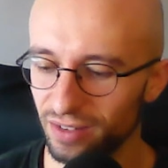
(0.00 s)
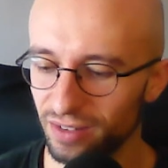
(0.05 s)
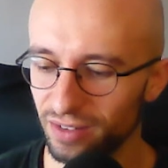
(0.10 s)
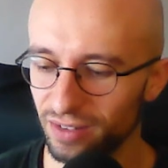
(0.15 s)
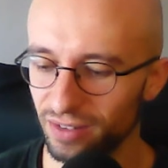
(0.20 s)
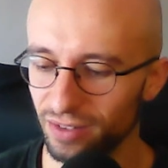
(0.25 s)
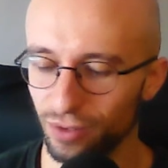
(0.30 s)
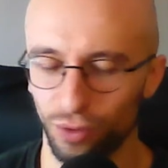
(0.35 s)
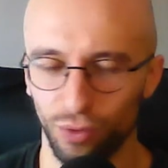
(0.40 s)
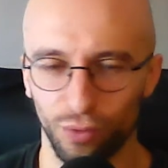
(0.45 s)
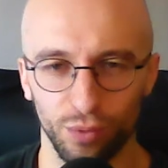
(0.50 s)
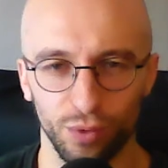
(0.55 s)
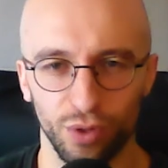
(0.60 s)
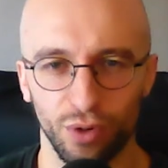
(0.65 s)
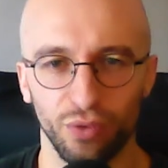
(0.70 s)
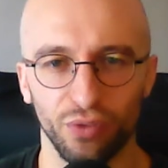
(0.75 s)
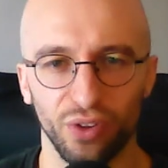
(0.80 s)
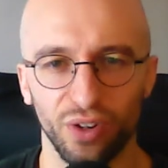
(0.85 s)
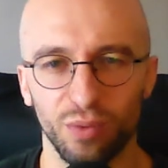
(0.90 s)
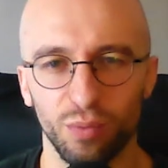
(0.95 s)
not
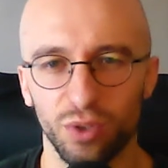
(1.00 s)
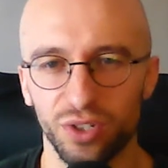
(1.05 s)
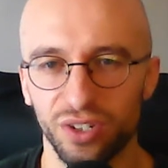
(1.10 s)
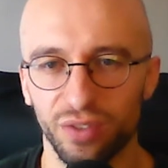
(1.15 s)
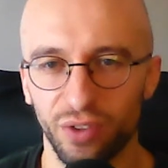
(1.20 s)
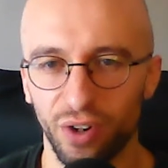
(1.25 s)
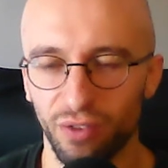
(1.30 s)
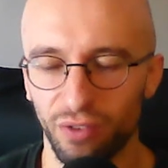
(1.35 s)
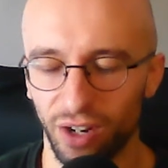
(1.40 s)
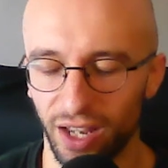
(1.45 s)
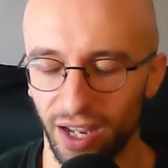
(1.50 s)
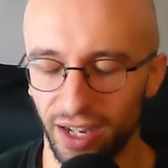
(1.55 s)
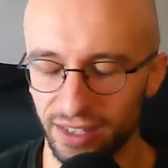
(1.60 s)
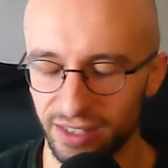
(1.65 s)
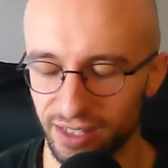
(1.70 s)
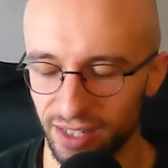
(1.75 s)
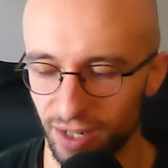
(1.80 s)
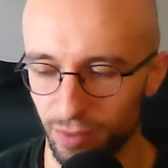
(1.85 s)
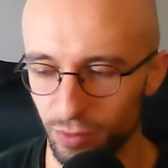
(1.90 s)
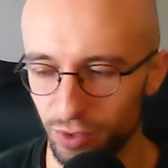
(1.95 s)
not it wasn't a very
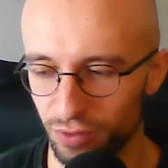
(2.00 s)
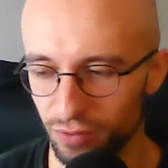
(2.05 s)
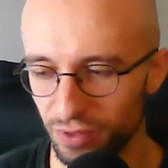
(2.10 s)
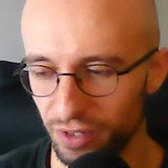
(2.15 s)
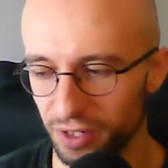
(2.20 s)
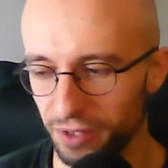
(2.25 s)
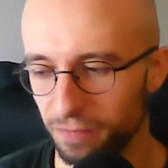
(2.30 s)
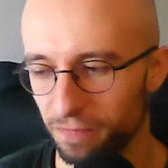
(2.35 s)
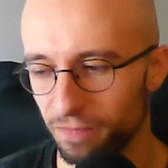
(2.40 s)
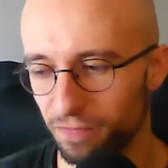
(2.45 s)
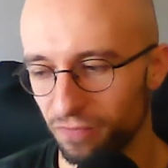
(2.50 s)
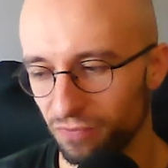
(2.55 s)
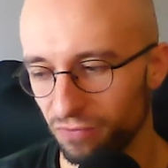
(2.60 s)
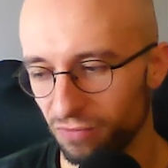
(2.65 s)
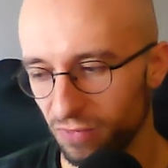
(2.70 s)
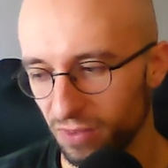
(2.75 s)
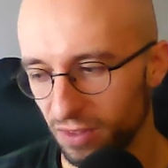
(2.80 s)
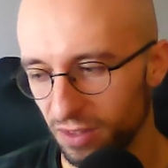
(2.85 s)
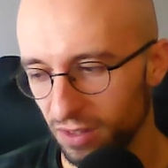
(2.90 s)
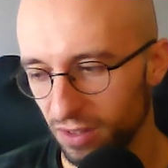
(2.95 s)
relaxed atmosphere,
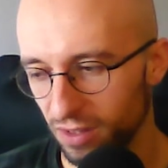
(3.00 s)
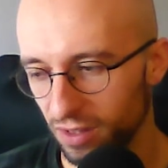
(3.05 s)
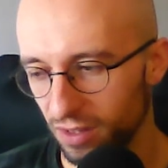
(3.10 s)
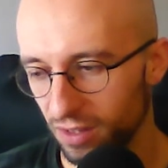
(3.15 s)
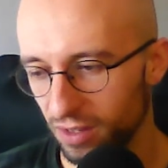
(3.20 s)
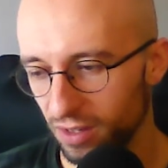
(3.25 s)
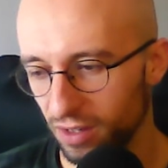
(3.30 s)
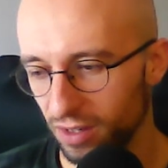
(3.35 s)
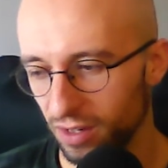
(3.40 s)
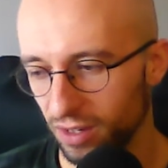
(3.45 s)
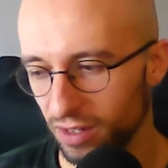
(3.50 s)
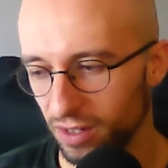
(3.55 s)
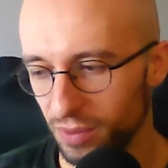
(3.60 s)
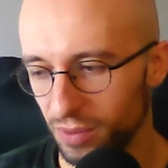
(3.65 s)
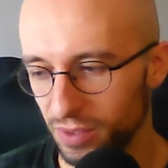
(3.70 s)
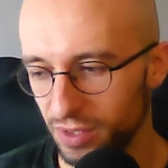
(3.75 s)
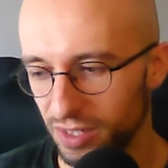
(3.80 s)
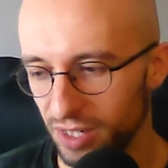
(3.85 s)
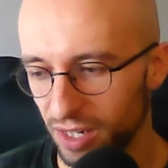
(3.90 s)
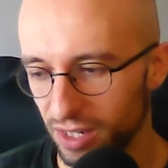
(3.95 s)
and he
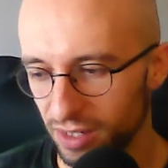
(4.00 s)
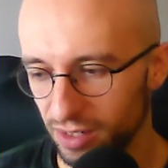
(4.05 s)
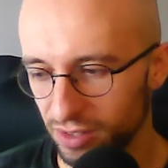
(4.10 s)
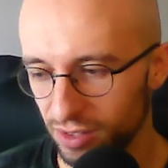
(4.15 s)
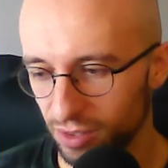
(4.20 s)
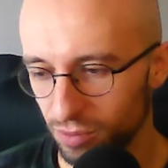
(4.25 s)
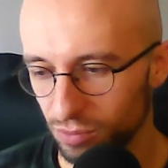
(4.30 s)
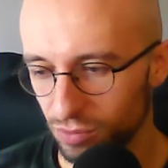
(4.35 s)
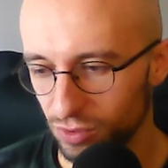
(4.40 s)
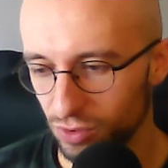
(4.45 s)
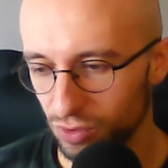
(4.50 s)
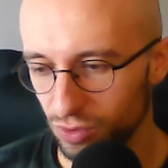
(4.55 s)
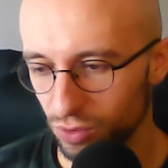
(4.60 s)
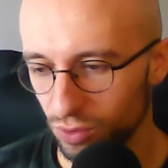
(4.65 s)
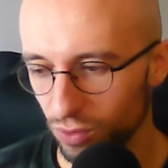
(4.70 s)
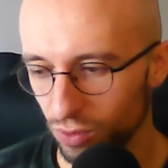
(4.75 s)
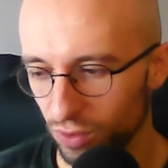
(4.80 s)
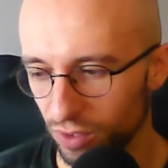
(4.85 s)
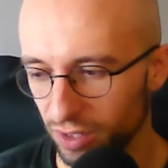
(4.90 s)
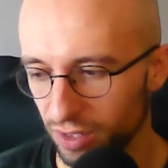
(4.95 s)
was telling some
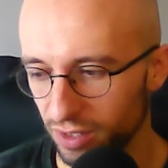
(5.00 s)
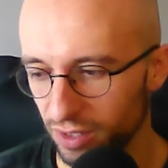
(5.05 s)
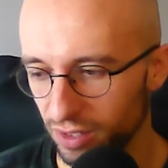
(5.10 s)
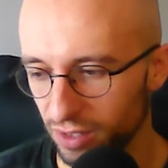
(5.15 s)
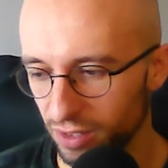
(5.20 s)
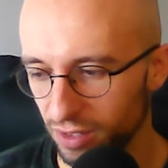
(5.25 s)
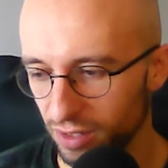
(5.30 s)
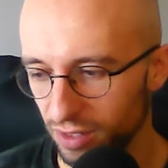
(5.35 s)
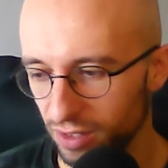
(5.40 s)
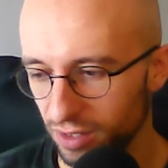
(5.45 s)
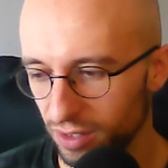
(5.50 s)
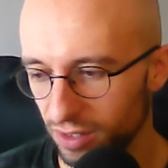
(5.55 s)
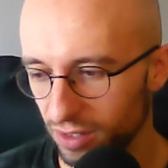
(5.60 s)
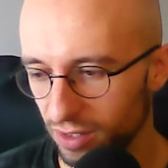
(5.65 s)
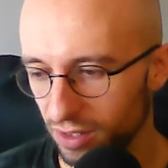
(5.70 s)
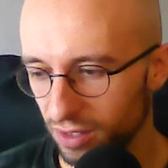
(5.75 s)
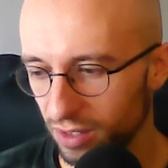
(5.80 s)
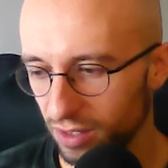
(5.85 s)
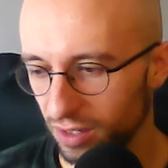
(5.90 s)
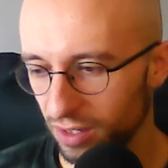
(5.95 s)
story,
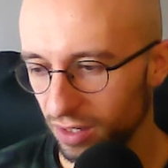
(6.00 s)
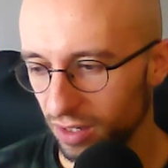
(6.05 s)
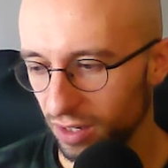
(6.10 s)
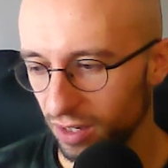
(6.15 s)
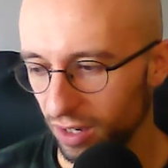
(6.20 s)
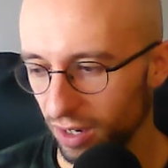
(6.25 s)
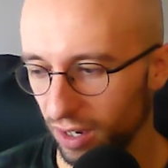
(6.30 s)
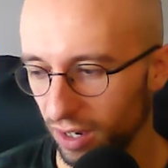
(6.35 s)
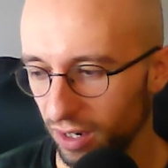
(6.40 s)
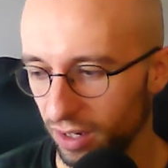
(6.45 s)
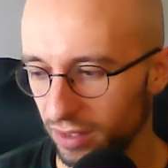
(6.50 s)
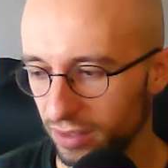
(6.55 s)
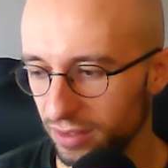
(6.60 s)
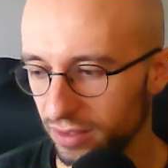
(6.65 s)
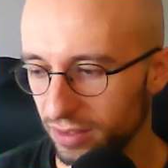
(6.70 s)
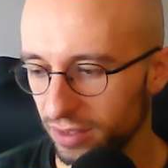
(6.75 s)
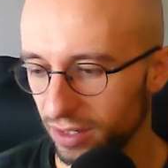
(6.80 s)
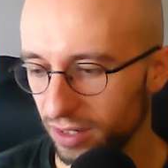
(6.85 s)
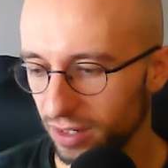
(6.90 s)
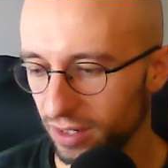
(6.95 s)

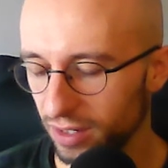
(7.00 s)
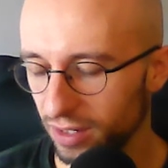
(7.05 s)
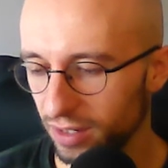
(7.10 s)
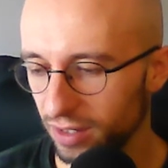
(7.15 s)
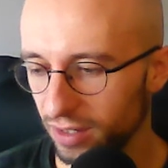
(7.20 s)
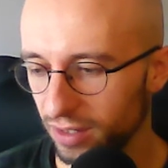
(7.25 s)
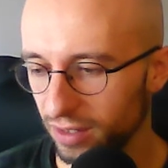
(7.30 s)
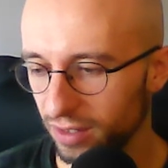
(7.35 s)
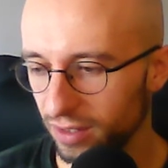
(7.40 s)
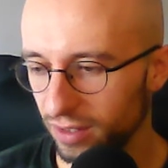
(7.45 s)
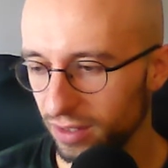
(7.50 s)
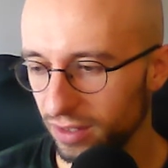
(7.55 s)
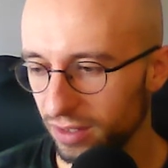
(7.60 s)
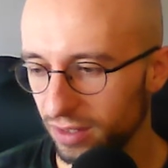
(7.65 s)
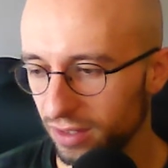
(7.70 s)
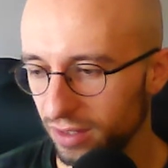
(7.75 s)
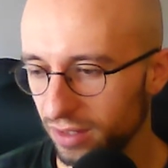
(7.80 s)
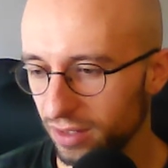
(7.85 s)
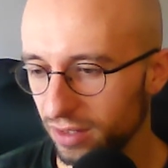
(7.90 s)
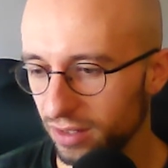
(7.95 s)
and uh,
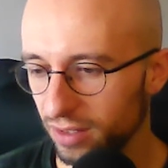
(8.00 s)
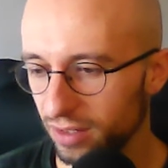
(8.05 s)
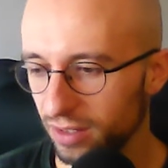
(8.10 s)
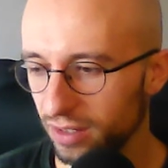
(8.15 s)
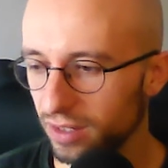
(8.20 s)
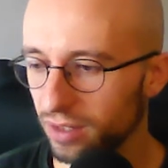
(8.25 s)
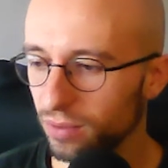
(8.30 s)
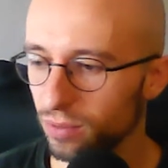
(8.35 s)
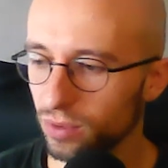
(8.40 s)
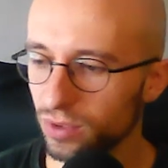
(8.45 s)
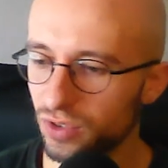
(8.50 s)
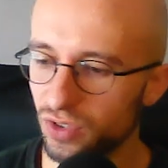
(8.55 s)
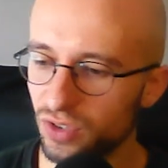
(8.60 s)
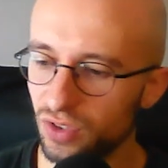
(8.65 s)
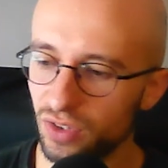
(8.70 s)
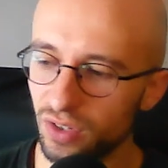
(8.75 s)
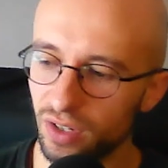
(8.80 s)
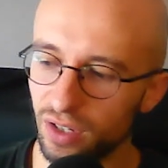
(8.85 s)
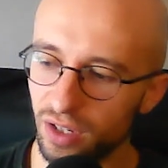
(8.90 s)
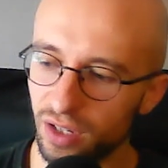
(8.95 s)
it was
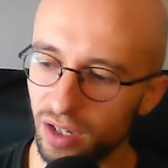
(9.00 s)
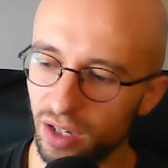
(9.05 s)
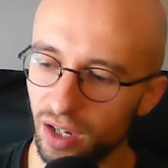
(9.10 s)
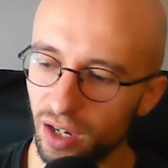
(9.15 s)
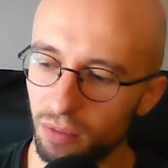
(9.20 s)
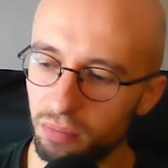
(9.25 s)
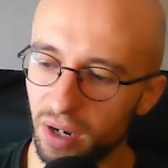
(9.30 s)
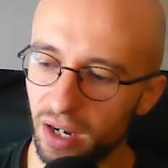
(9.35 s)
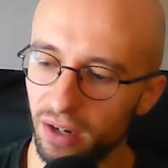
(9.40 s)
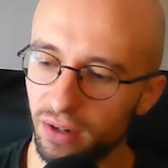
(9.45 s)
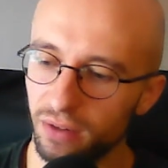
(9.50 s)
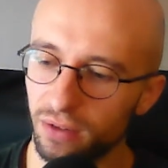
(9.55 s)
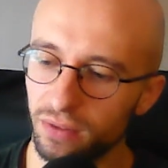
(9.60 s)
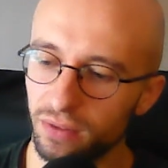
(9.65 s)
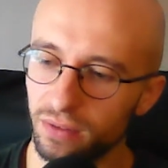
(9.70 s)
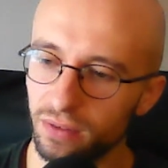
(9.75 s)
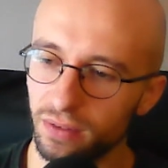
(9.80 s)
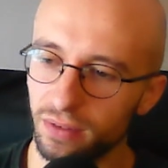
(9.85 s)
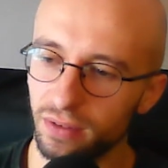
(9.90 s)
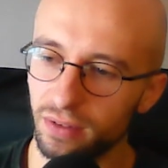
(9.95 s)
about
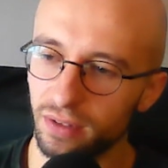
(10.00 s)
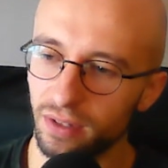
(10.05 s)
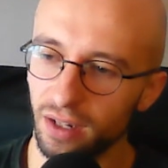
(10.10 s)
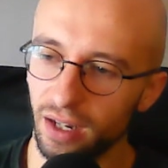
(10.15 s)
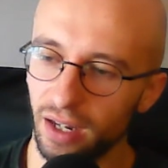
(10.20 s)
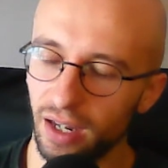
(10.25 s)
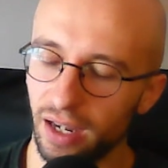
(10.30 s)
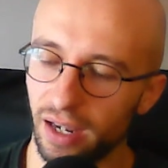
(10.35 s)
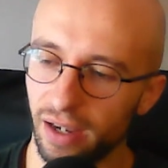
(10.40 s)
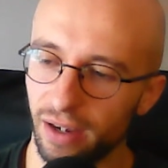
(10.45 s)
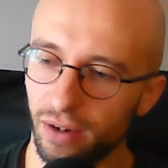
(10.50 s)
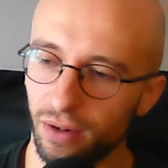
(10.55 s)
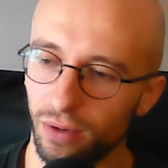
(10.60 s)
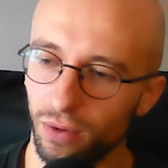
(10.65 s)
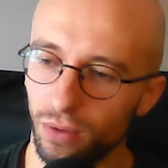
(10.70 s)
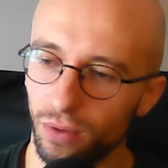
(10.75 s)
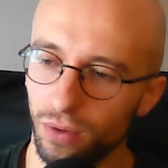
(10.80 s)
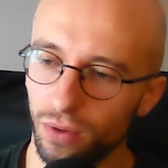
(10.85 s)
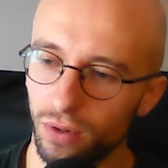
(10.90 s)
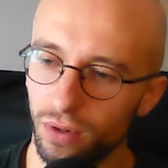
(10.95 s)

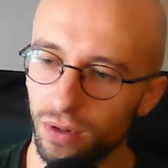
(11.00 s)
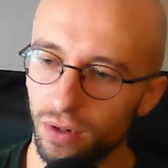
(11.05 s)
how